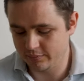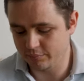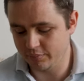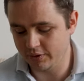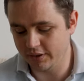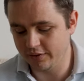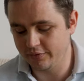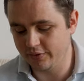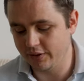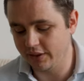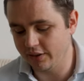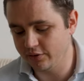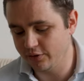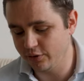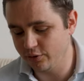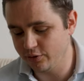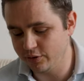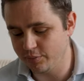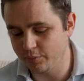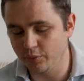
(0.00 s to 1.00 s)
But if they're
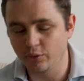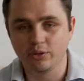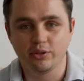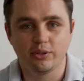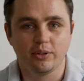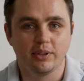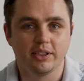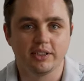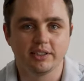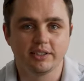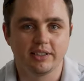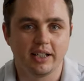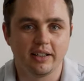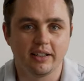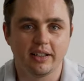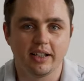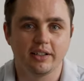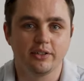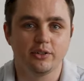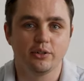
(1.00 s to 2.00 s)
too small to
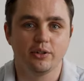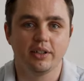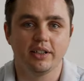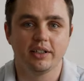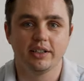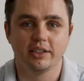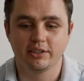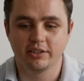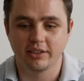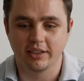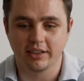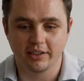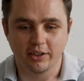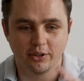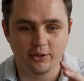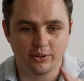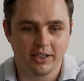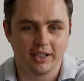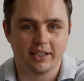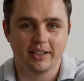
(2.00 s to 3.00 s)
understand that, or they just think,
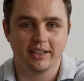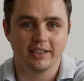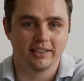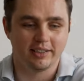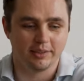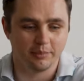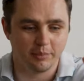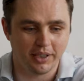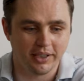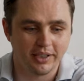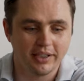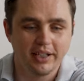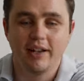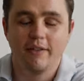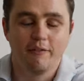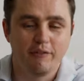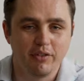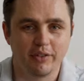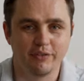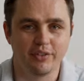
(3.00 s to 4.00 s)
okay, this is my
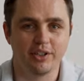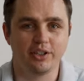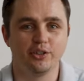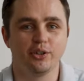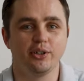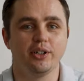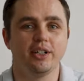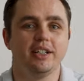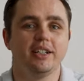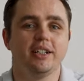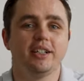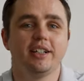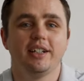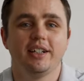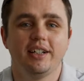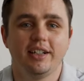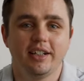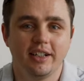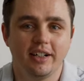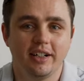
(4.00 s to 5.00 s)
fluffy toy,
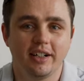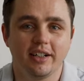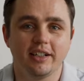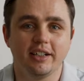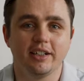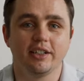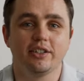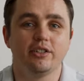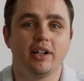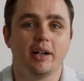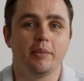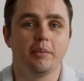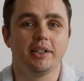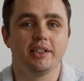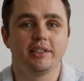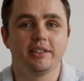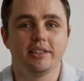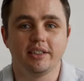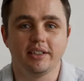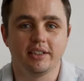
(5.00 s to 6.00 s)
I'm going to grab
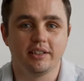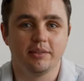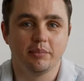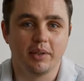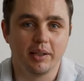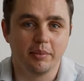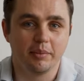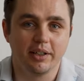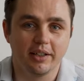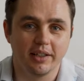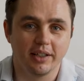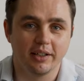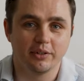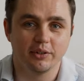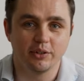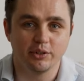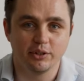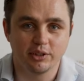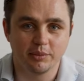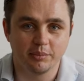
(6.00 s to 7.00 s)
it and maybe they'll
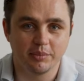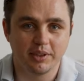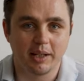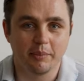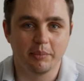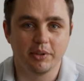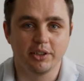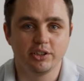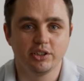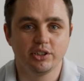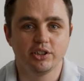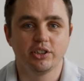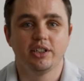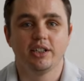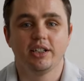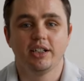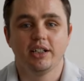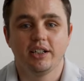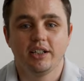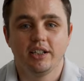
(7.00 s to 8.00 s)
do some damage.
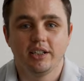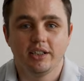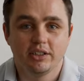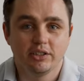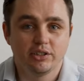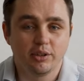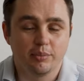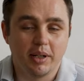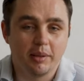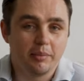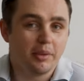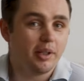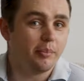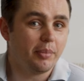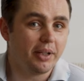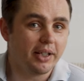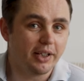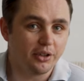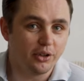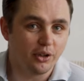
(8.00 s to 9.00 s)
So maybe a
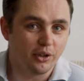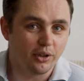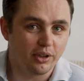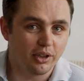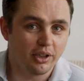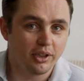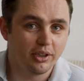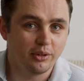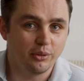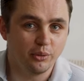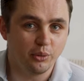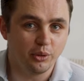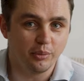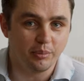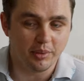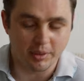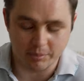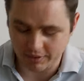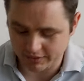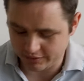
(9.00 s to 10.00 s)
bigger dog
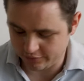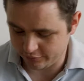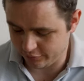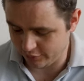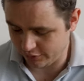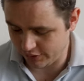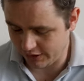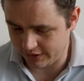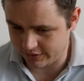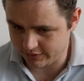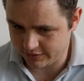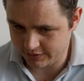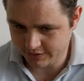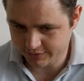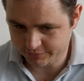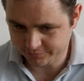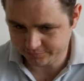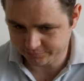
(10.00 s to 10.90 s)
would be better for that.